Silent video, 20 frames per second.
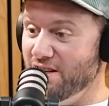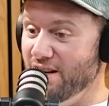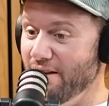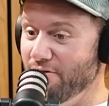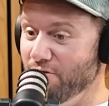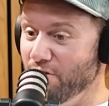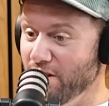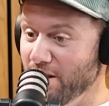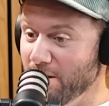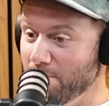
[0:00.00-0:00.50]
and
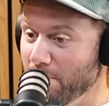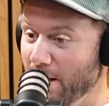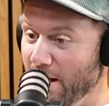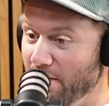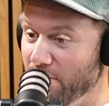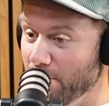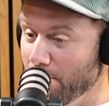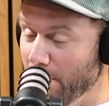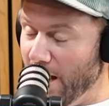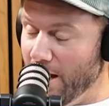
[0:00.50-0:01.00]
everything,
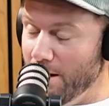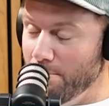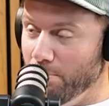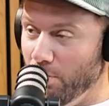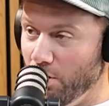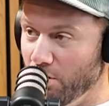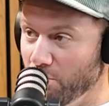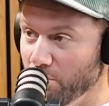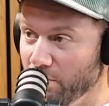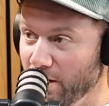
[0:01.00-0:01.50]
but the main
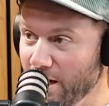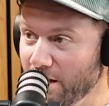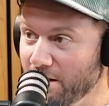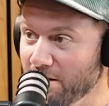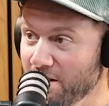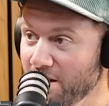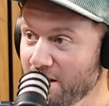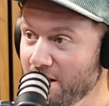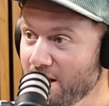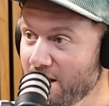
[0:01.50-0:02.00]
bottleneck
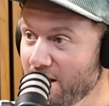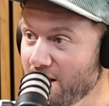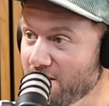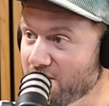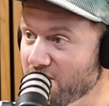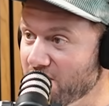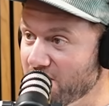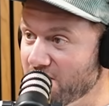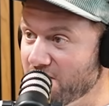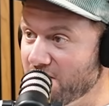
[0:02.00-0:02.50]

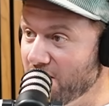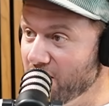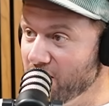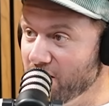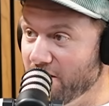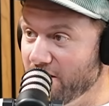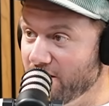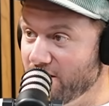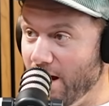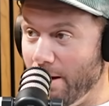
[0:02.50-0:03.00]
is the skill
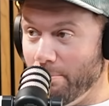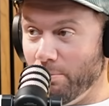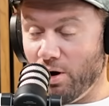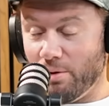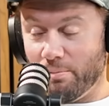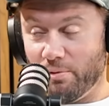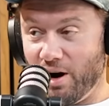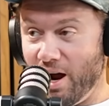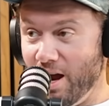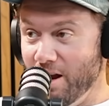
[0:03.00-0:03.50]
of the jumbo
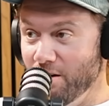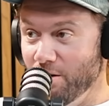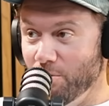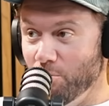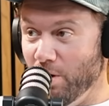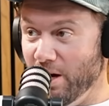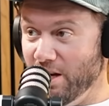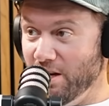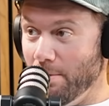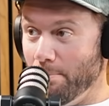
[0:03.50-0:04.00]
operator.
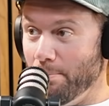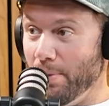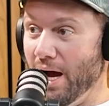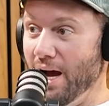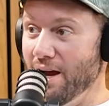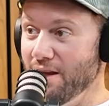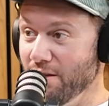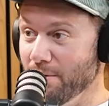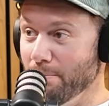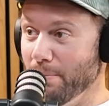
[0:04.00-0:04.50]
And when you
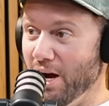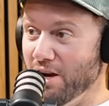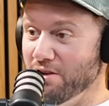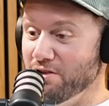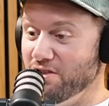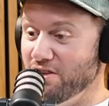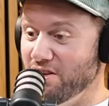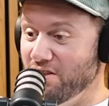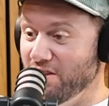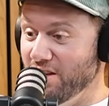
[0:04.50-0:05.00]
pay the
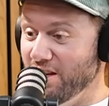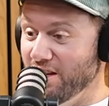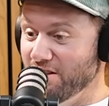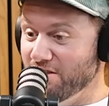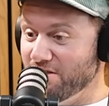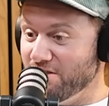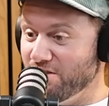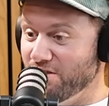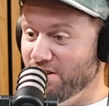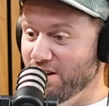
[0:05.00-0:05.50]
most in the
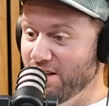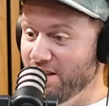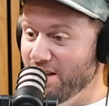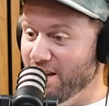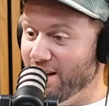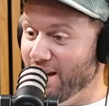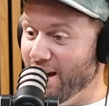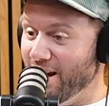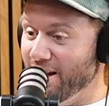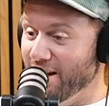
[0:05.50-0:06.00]
industry,
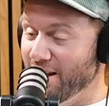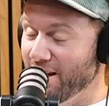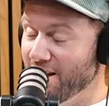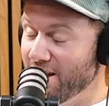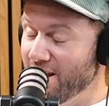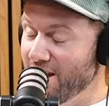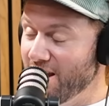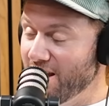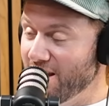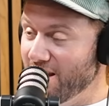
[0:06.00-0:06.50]
you're gonna
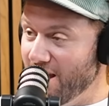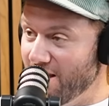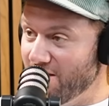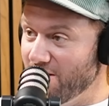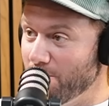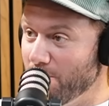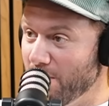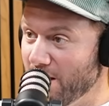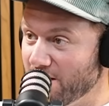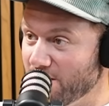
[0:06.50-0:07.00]
get
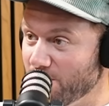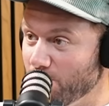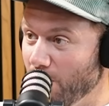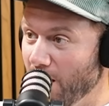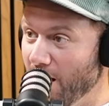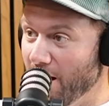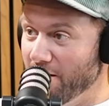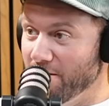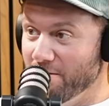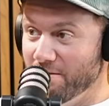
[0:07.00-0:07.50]
the best
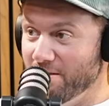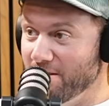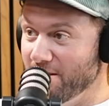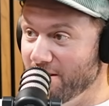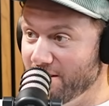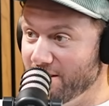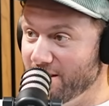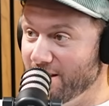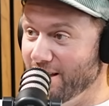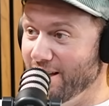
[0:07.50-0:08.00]
one.
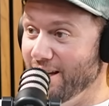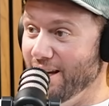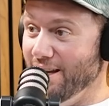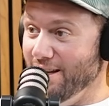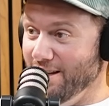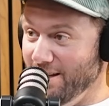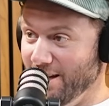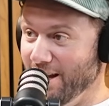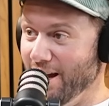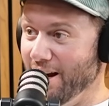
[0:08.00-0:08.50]
To get,
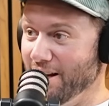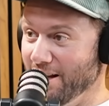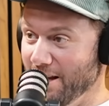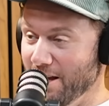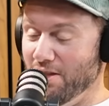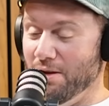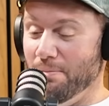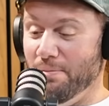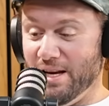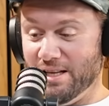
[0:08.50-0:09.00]
you're going to
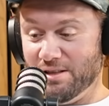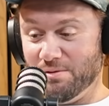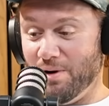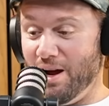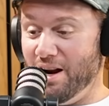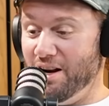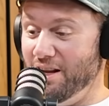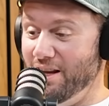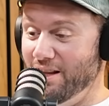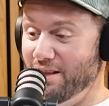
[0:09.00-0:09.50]
get the best
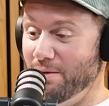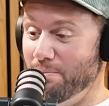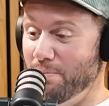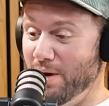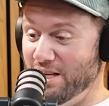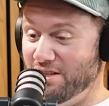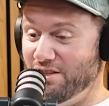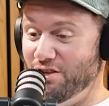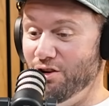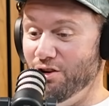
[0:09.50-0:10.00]
one and get the
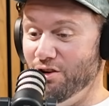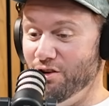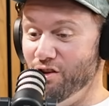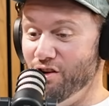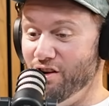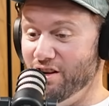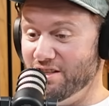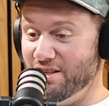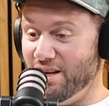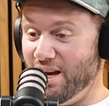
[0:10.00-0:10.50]
best
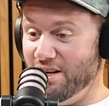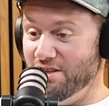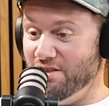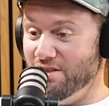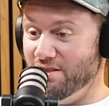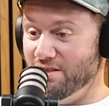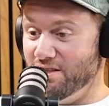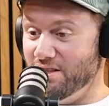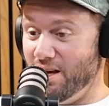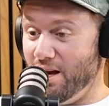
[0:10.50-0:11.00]

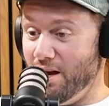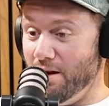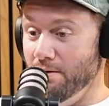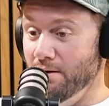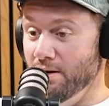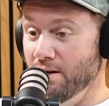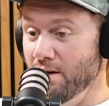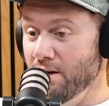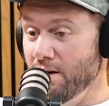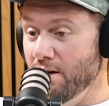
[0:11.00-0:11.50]
utilisation. So
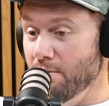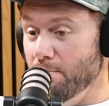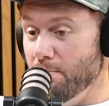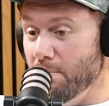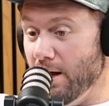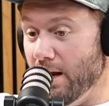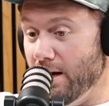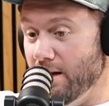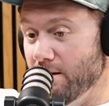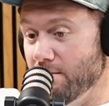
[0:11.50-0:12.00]

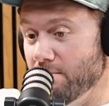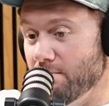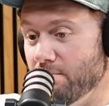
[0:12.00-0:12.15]
funny maybe, how that